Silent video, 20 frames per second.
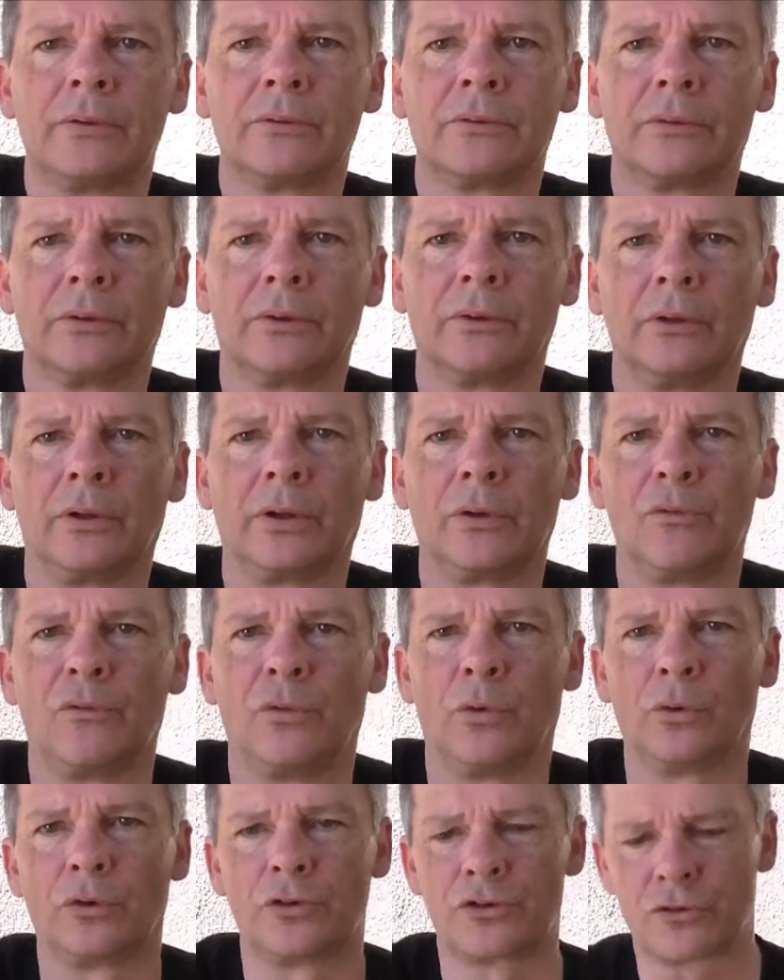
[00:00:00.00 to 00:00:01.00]
So looking
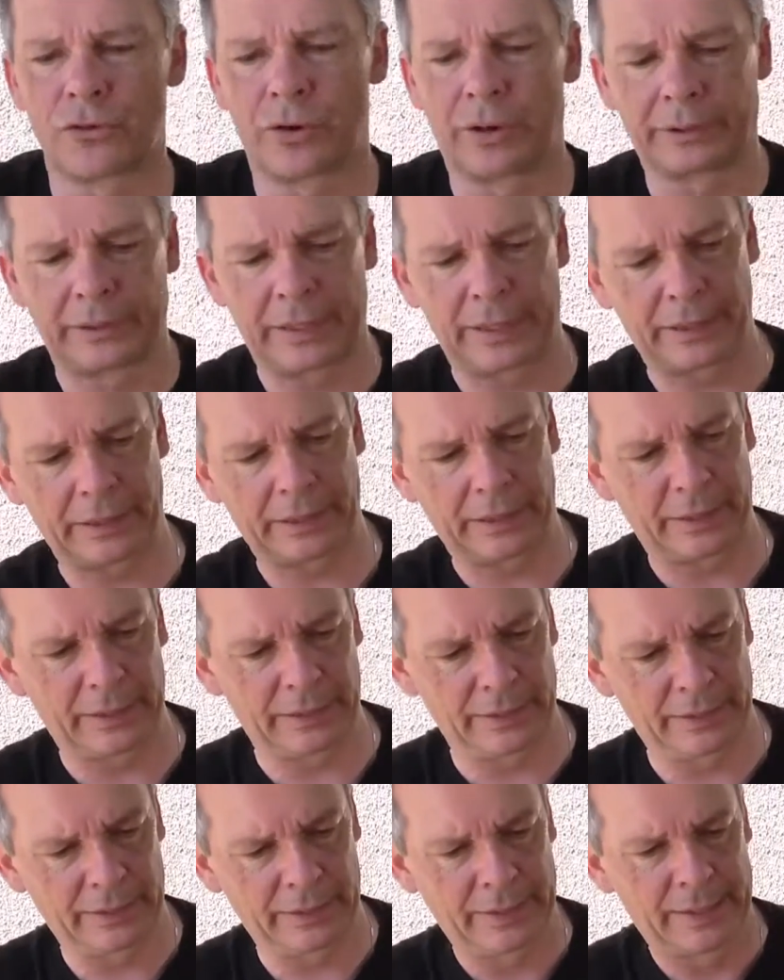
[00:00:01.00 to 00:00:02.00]
forward to trying that
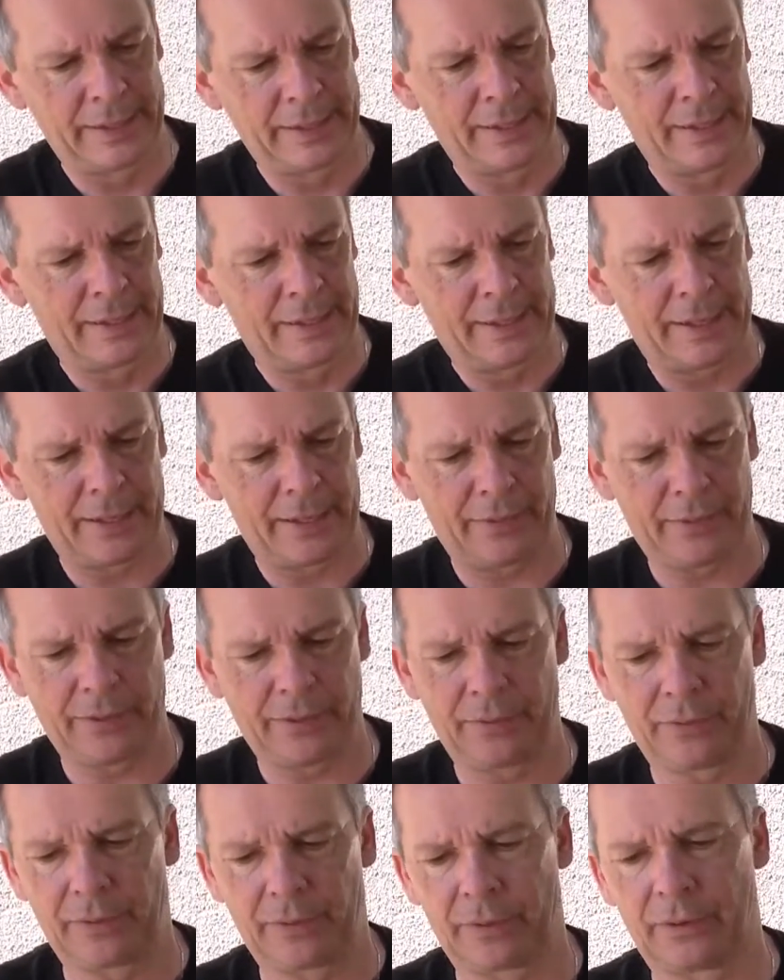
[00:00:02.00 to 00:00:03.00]
again. And
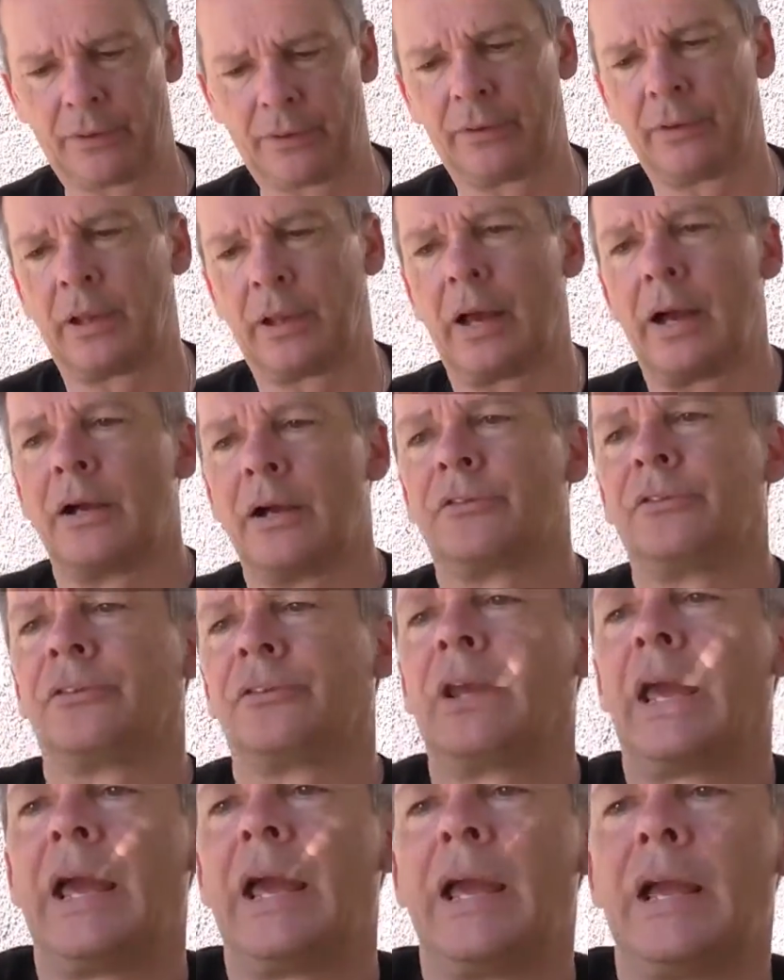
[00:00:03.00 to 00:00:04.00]
then the
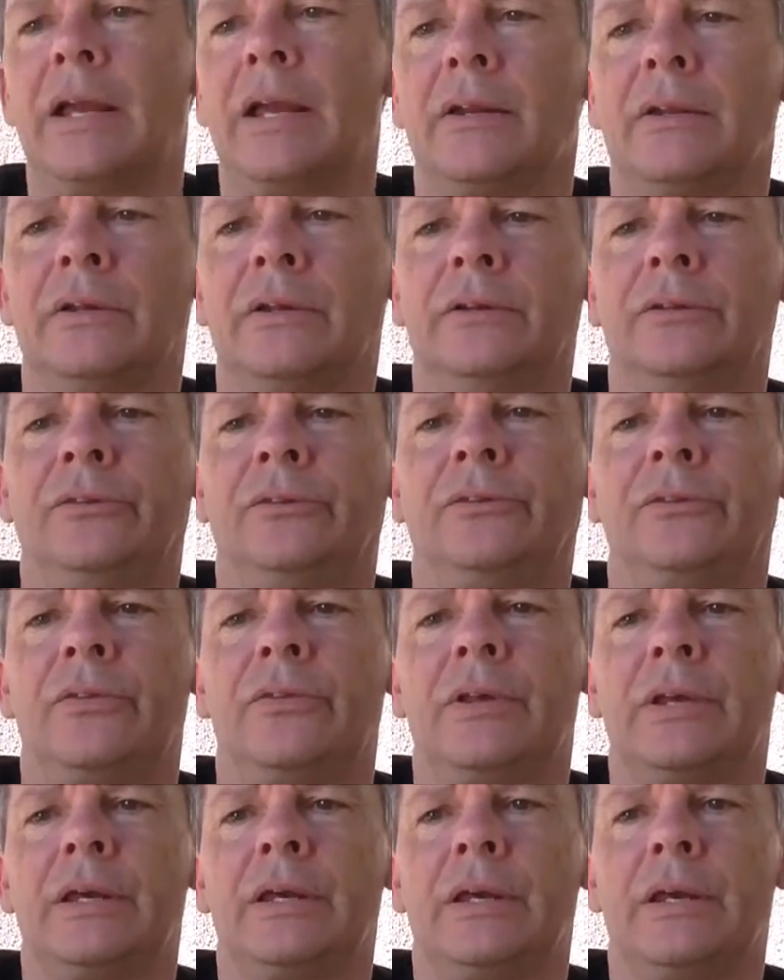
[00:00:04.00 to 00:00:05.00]
last can is
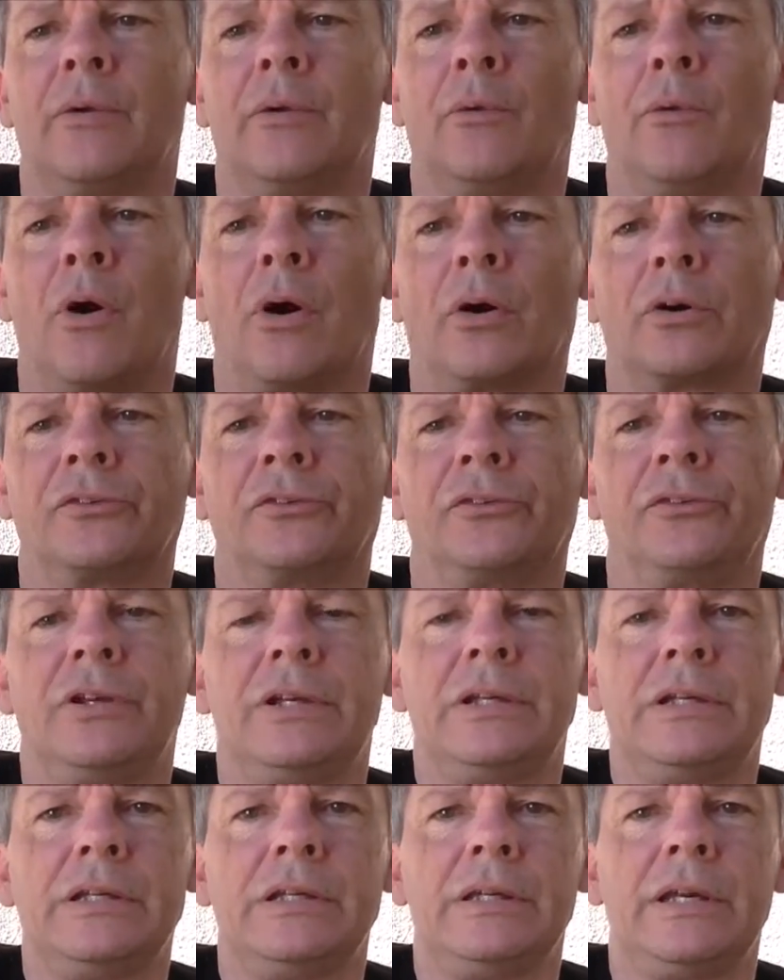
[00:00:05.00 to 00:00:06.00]
their
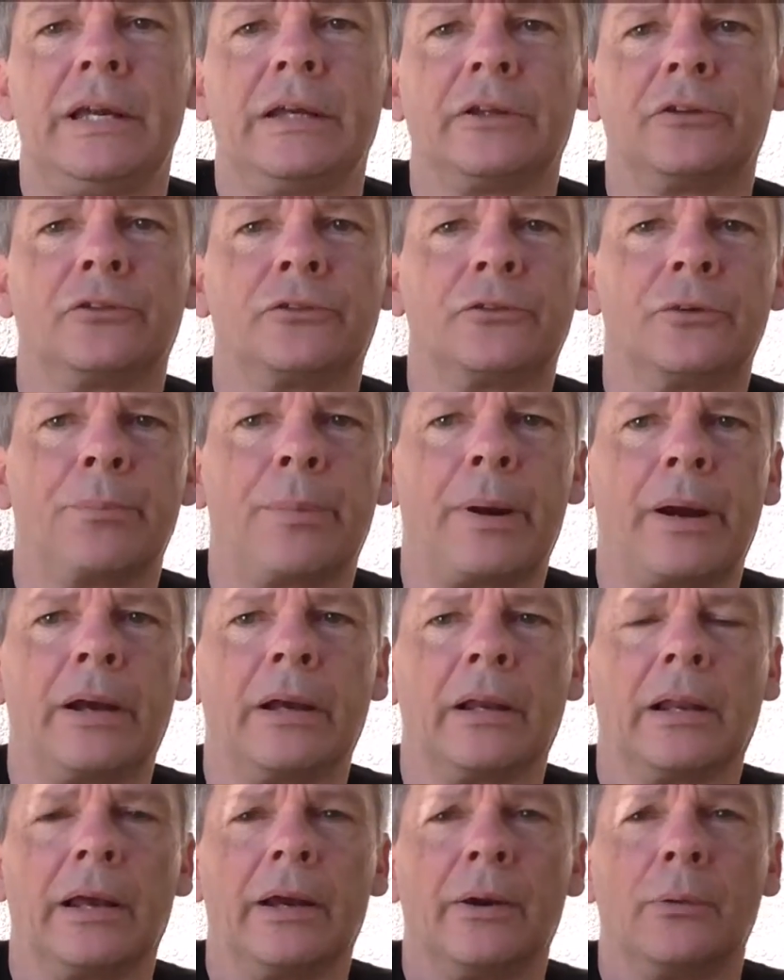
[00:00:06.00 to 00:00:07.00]
Rocksteady Extra
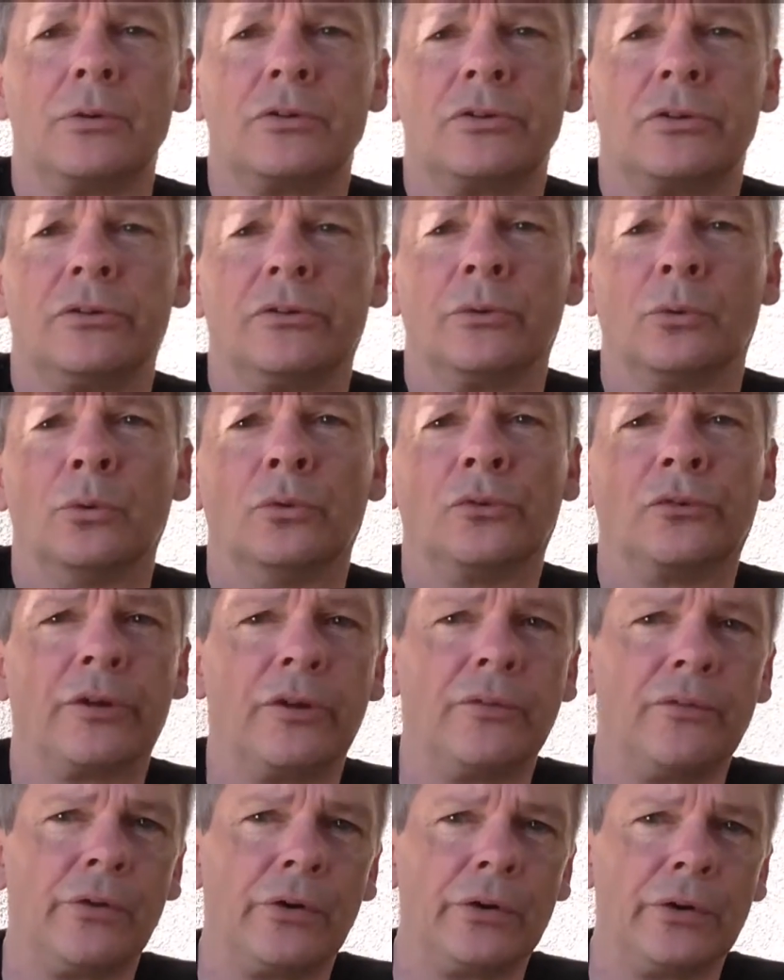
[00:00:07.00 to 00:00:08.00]
Pale Ale, which is
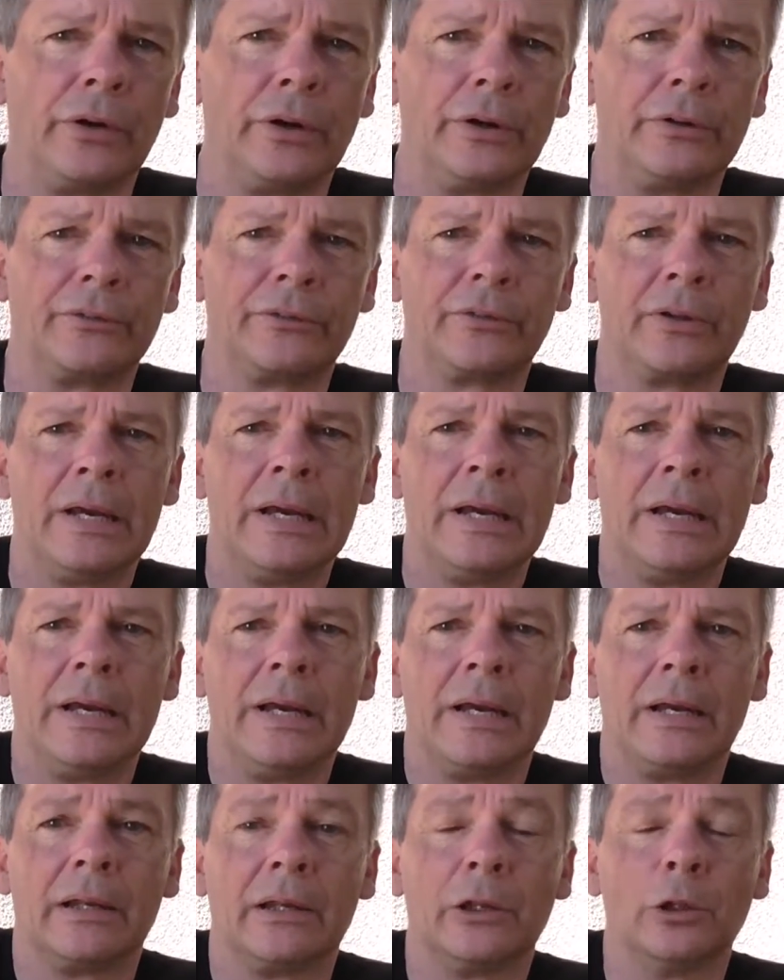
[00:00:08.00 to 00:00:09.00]
also very nice.
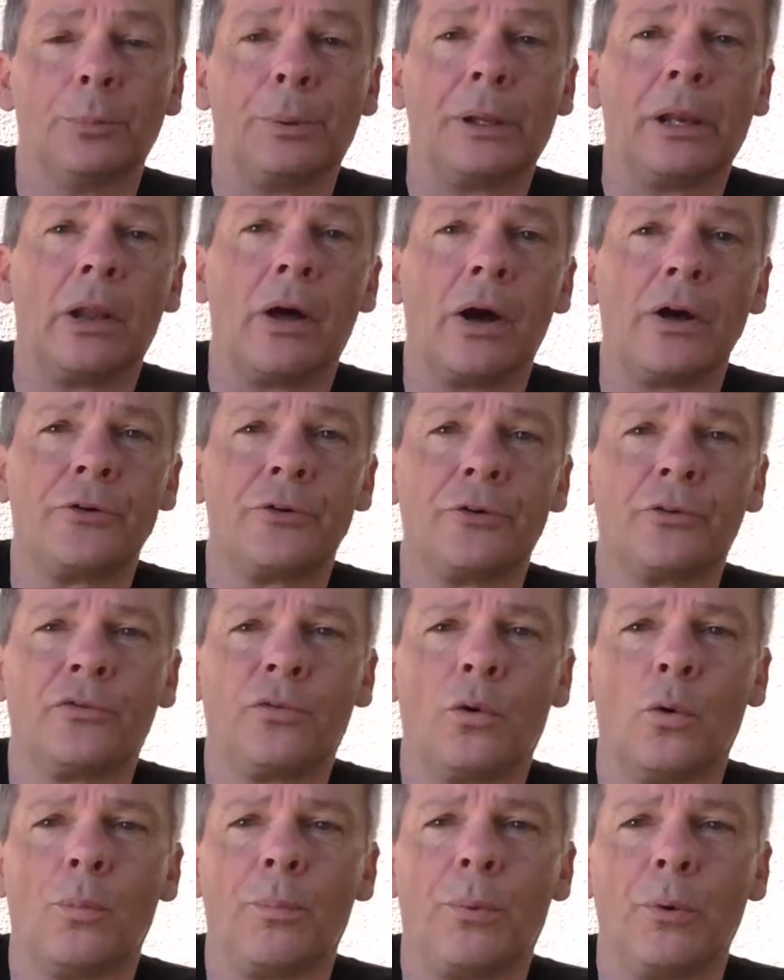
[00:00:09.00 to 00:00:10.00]
A little bit lighter at
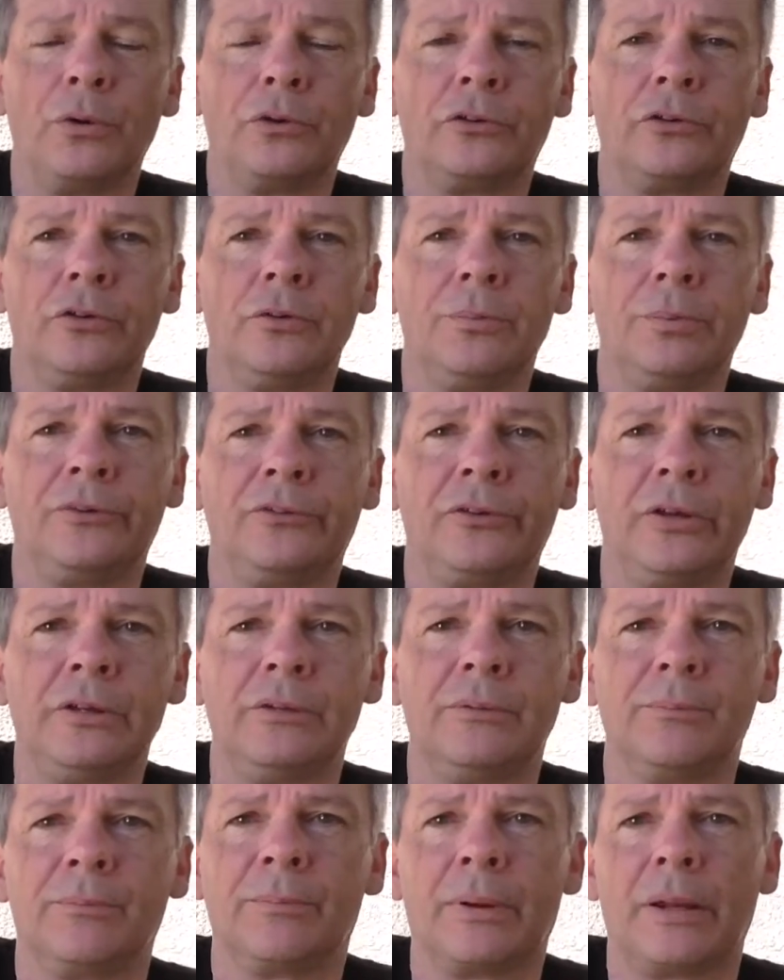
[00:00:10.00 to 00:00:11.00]

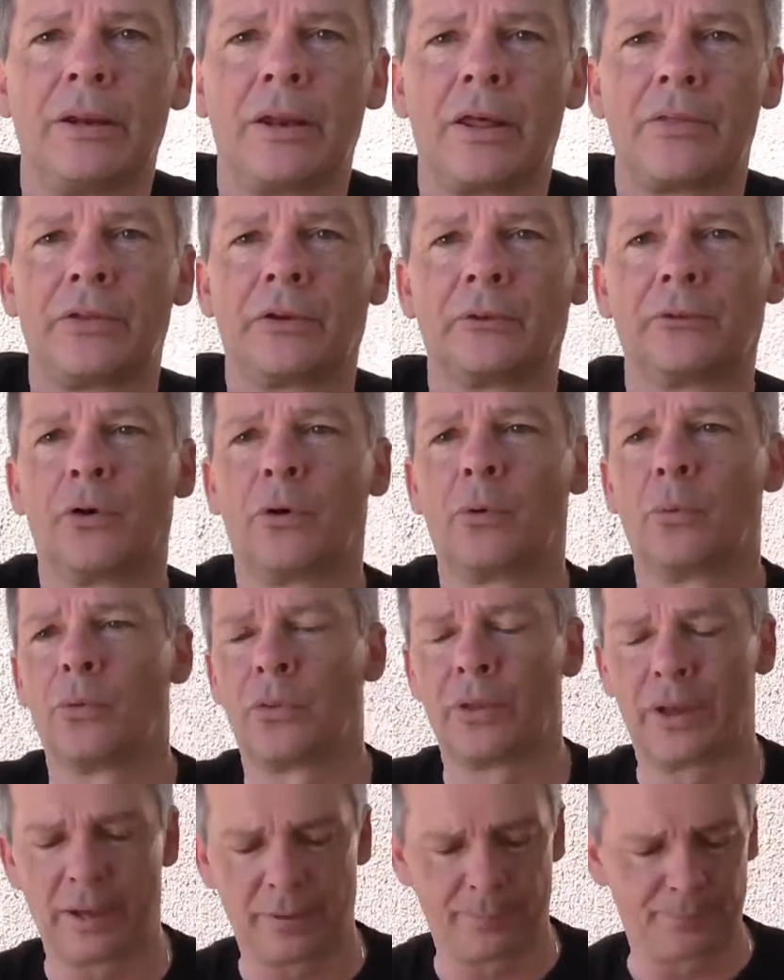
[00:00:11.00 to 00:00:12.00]
4.2%, but nothing wrong
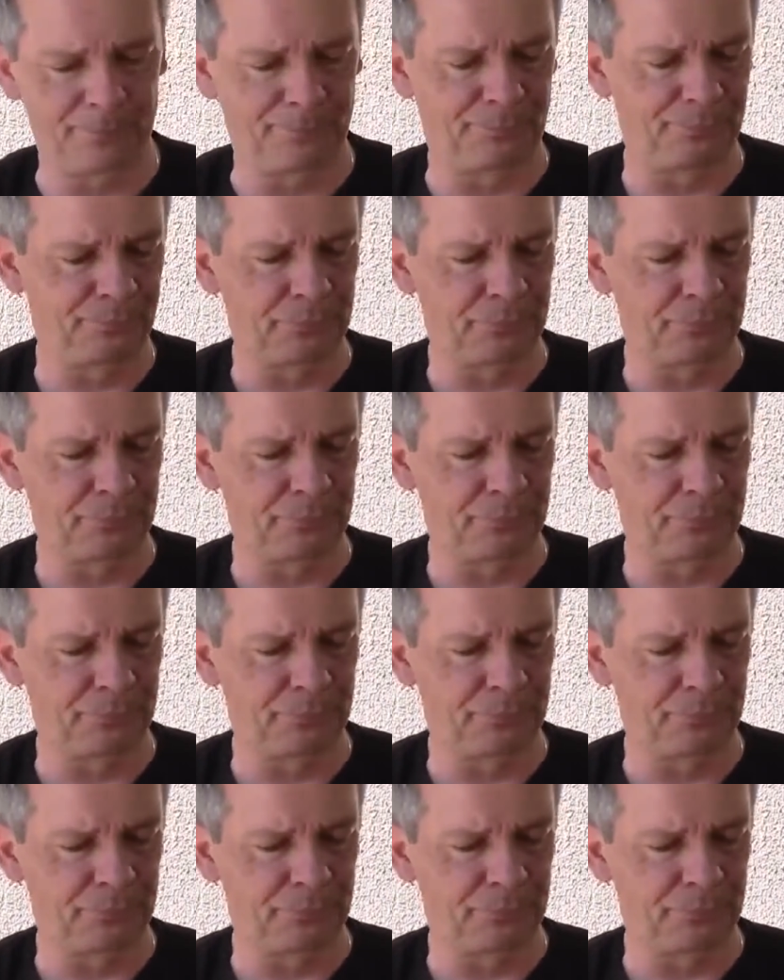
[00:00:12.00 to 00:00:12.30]
with that.